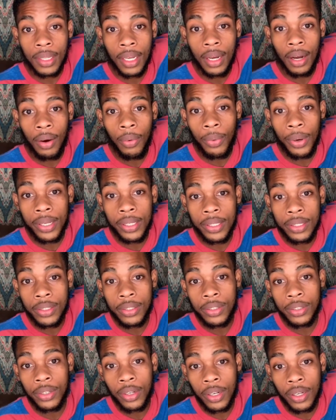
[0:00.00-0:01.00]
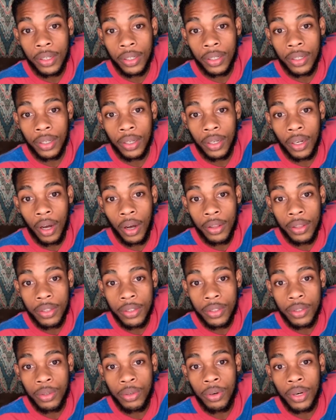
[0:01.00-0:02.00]
I went to the cloth
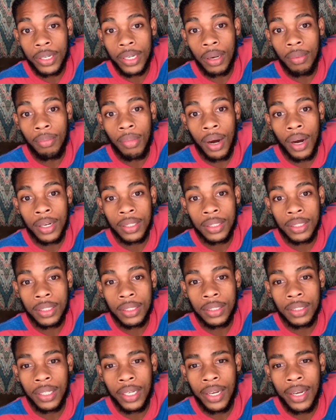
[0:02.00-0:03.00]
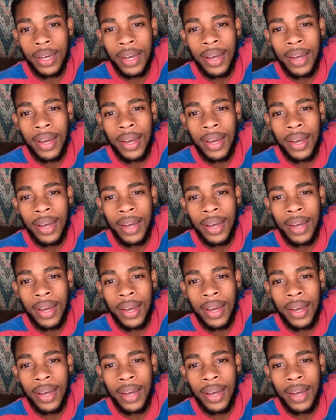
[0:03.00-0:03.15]
store and I bought it today.